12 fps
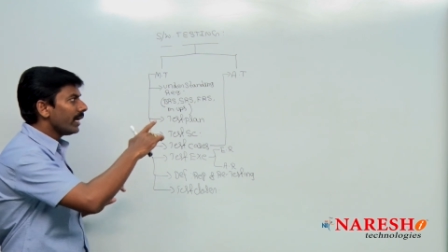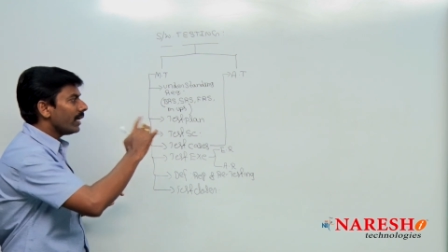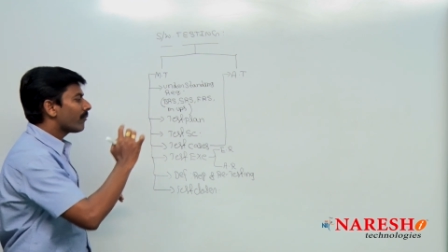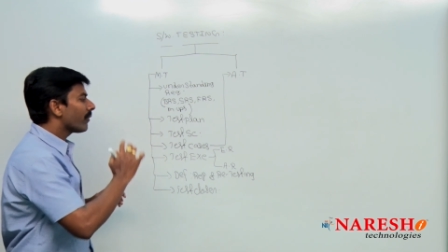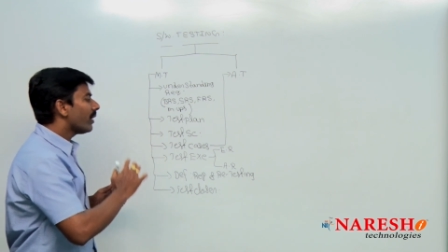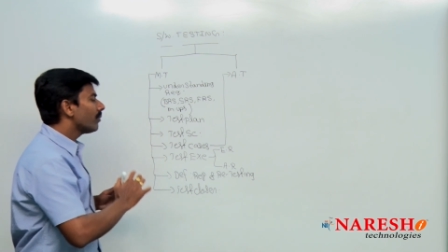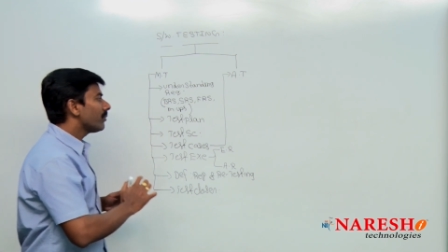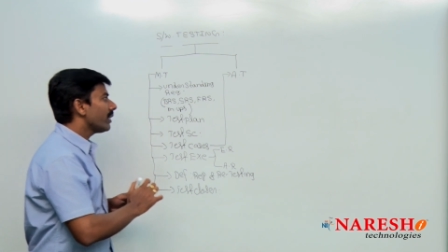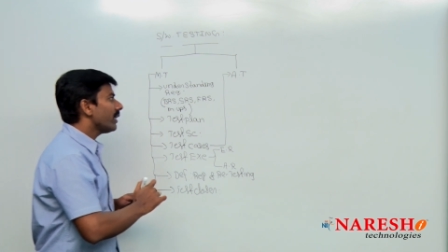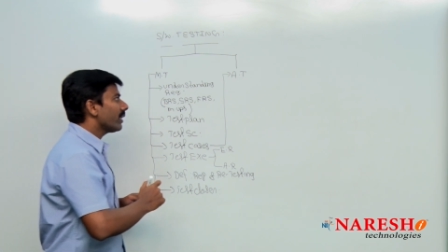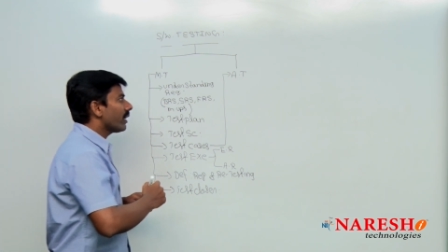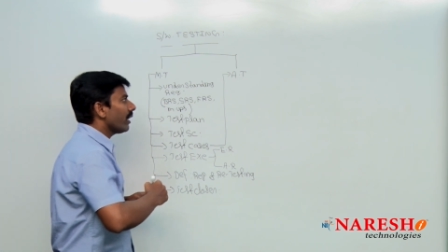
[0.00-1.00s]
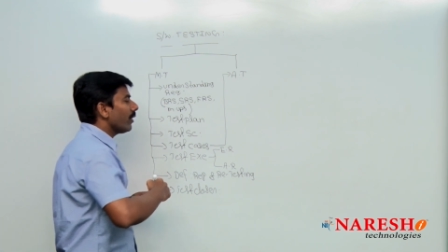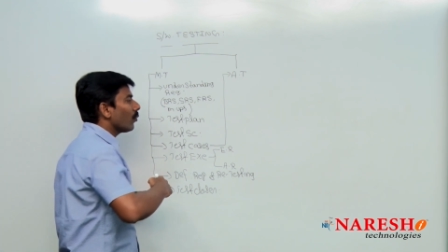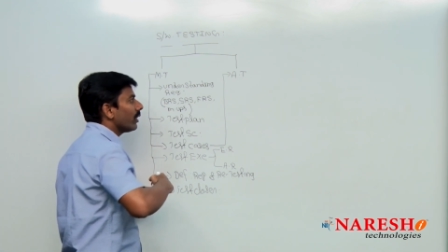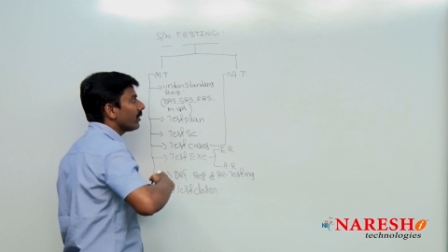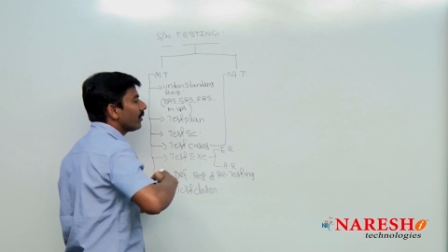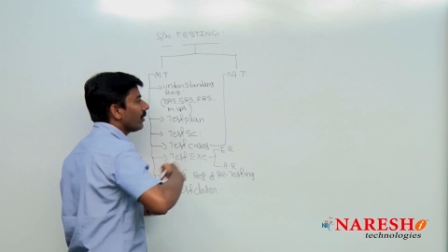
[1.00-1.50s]
If I am taking
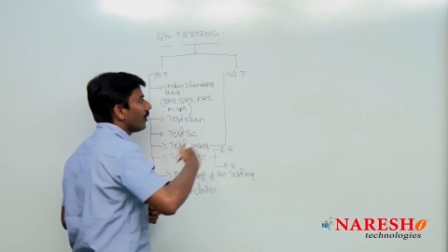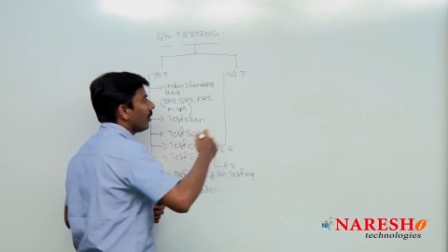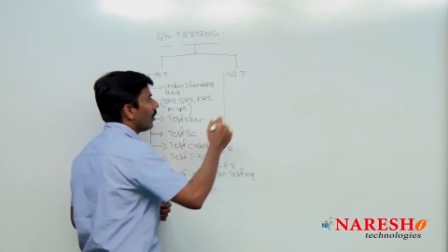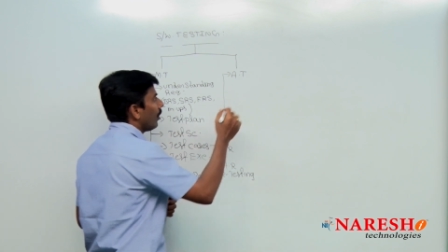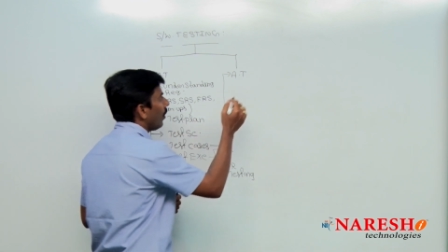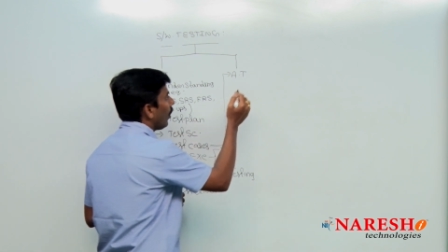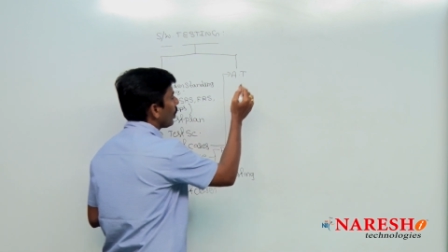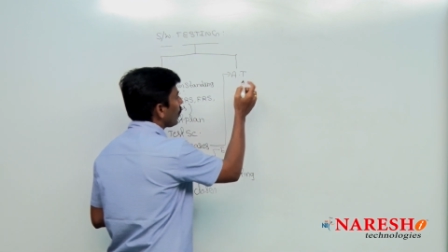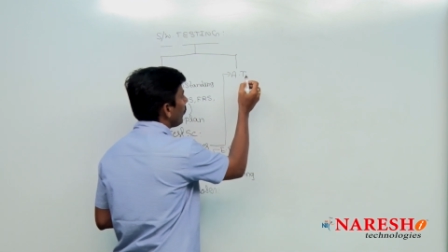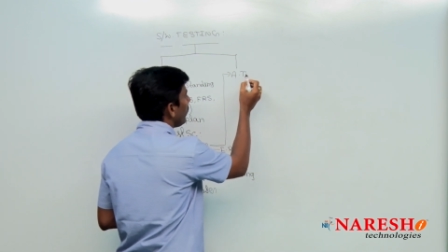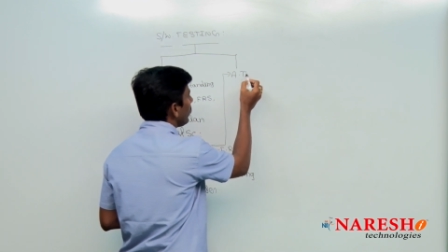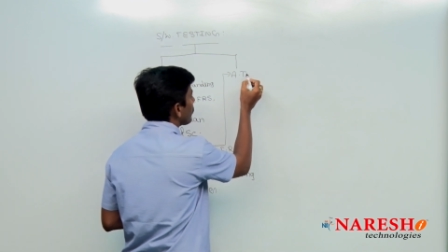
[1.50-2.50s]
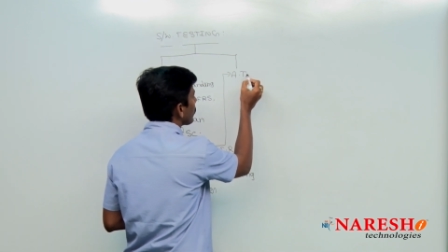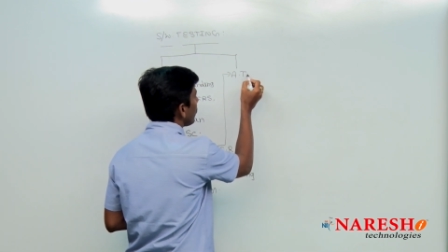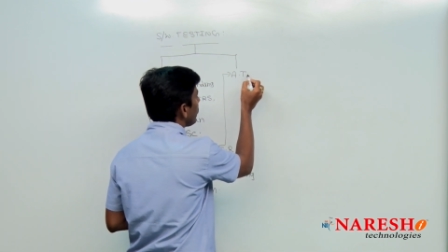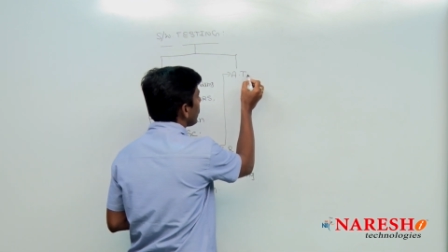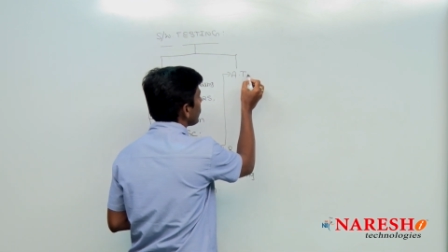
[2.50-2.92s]
with automation